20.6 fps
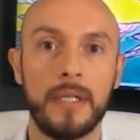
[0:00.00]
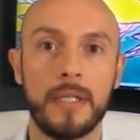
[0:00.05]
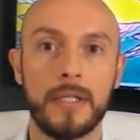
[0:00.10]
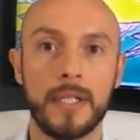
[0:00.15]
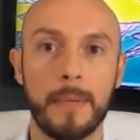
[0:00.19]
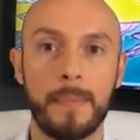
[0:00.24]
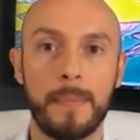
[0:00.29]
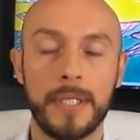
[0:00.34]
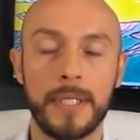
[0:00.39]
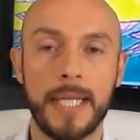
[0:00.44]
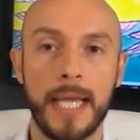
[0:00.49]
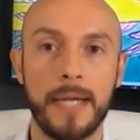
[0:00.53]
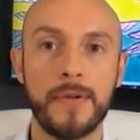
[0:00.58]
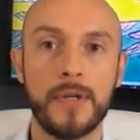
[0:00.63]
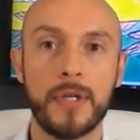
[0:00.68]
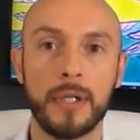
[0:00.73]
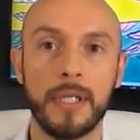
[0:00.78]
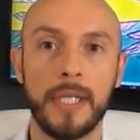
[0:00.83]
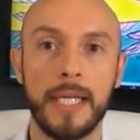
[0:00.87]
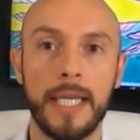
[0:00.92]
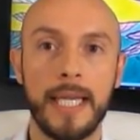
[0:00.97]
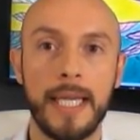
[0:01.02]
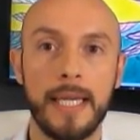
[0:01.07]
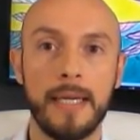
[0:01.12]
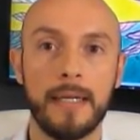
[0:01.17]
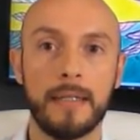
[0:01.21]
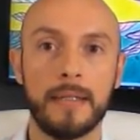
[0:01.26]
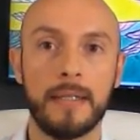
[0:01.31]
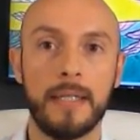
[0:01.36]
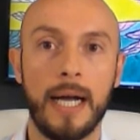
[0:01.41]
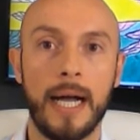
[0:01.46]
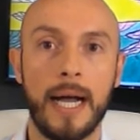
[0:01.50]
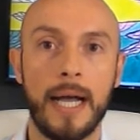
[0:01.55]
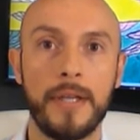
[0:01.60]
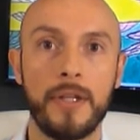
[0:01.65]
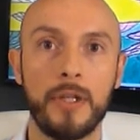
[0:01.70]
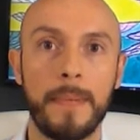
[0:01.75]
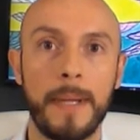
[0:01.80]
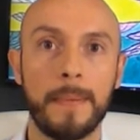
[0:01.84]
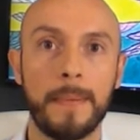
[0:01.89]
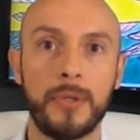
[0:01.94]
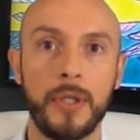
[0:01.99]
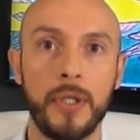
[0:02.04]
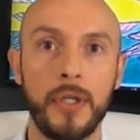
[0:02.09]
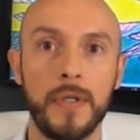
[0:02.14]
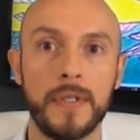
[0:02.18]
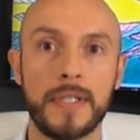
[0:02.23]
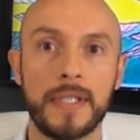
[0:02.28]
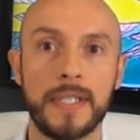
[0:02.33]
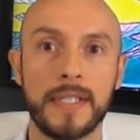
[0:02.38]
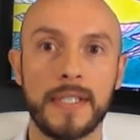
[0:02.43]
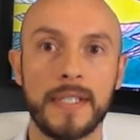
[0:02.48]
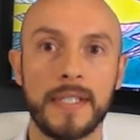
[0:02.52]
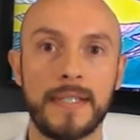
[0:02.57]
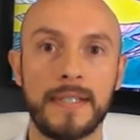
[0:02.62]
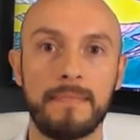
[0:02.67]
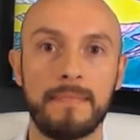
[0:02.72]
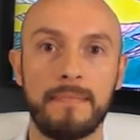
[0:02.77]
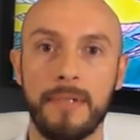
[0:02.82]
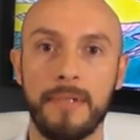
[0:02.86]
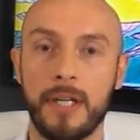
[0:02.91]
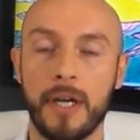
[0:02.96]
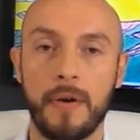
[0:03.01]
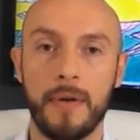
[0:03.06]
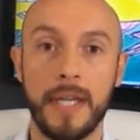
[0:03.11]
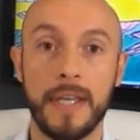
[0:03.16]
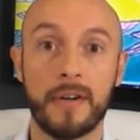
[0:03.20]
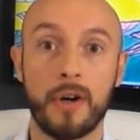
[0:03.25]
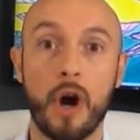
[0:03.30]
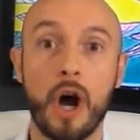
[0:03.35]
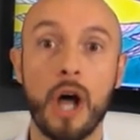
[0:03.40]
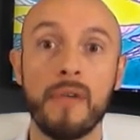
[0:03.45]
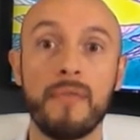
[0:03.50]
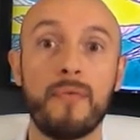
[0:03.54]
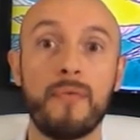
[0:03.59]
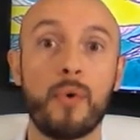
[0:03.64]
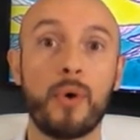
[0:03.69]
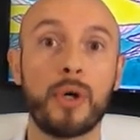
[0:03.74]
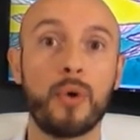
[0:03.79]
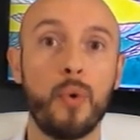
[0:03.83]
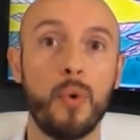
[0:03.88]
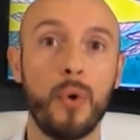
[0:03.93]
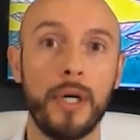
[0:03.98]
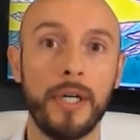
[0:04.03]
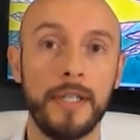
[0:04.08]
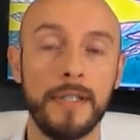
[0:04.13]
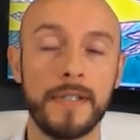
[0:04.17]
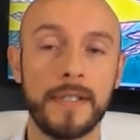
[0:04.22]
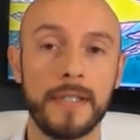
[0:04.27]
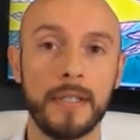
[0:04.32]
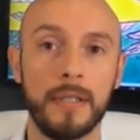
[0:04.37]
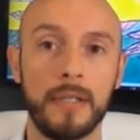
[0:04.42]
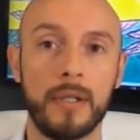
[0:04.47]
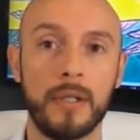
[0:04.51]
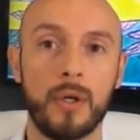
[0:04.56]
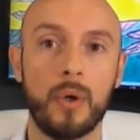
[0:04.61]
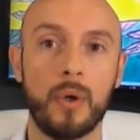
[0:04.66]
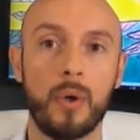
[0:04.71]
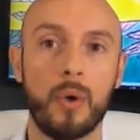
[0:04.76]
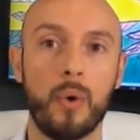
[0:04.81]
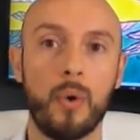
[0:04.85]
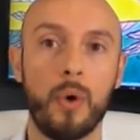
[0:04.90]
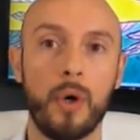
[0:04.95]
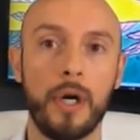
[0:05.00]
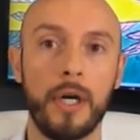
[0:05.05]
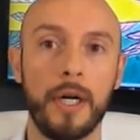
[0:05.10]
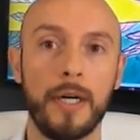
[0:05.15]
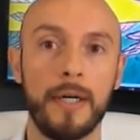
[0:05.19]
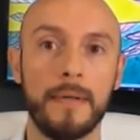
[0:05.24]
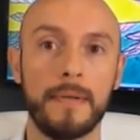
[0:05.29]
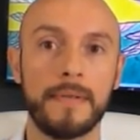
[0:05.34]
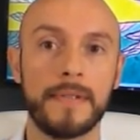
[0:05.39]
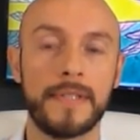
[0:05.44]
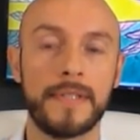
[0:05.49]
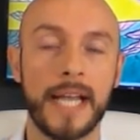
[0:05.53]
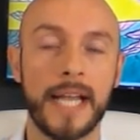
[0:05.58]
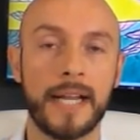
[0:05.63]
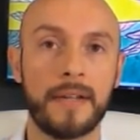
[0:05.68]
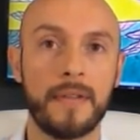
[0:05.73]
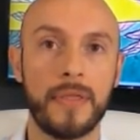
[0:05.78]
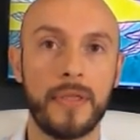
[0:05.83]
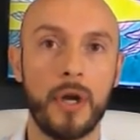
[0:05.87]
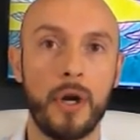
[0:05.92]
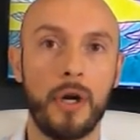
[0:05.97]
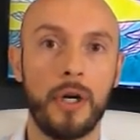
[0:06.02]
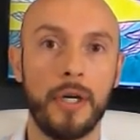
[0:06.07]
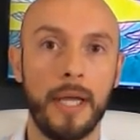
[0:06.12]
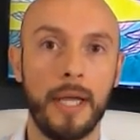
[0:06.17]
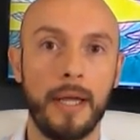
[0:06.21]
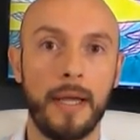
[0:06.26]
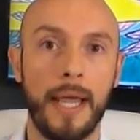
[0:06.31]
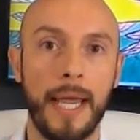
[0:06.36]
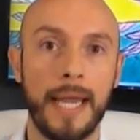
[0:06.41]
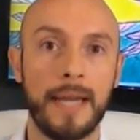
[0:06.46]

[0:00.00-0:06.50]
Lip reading: So potentially you'll be able to use this, either all four quarters or second, third,